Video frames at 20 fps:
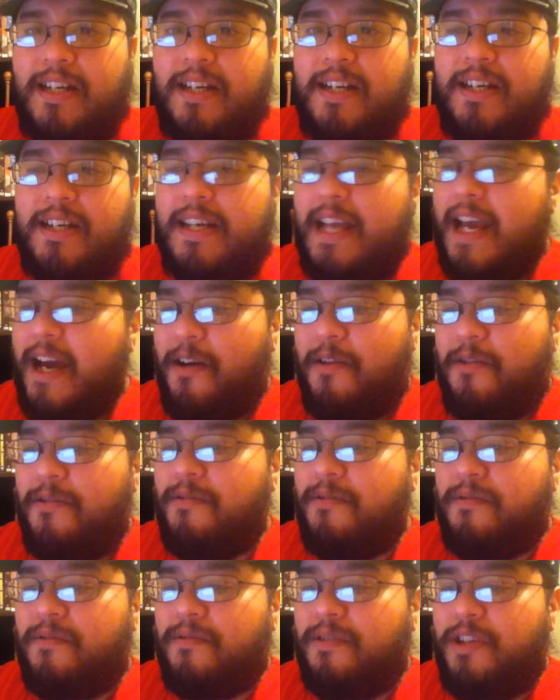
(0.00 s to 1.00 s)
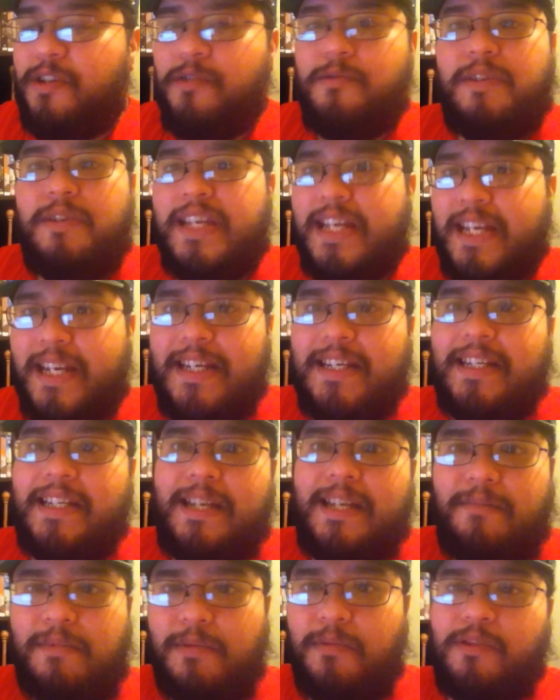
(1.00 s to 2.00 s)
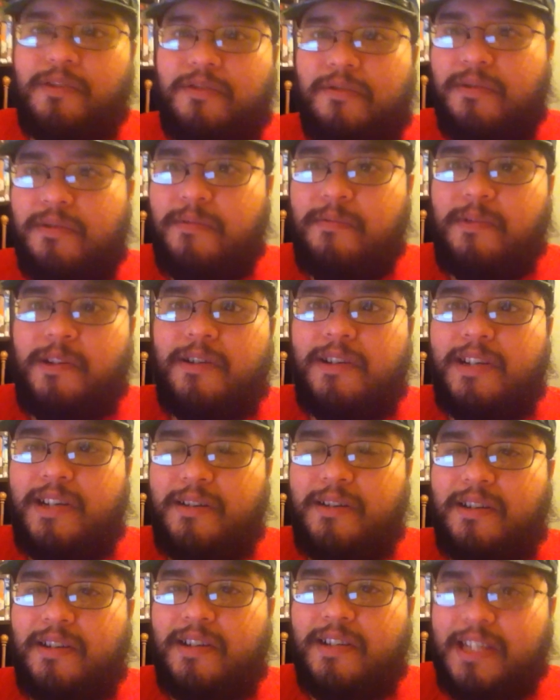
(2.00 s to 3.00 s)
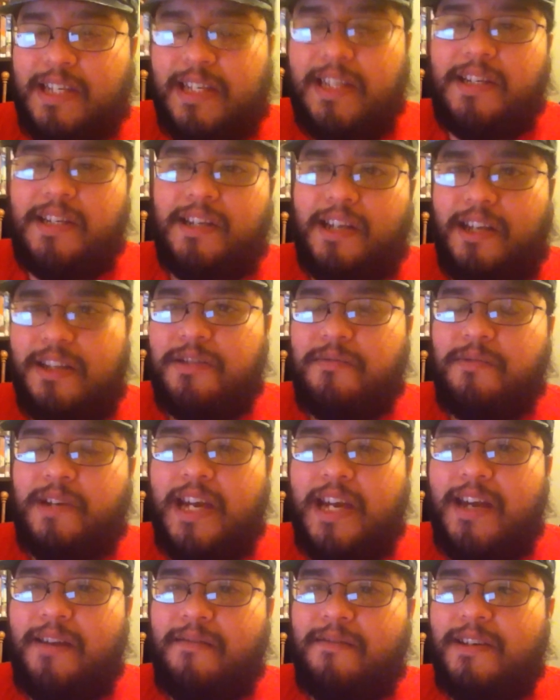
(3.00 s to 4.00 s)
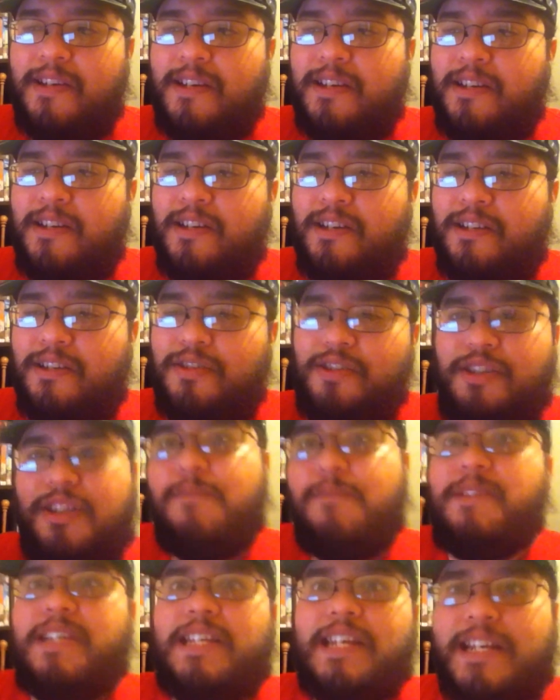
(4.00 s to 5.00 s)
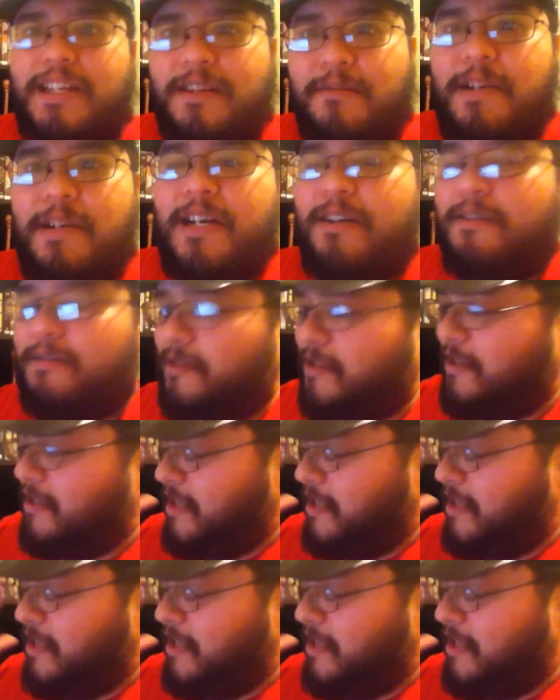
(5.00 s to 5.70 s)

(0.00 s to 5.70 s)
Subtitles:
Now you don't need it to keep the words from smearing because of the technology we have, so you should be taking them out.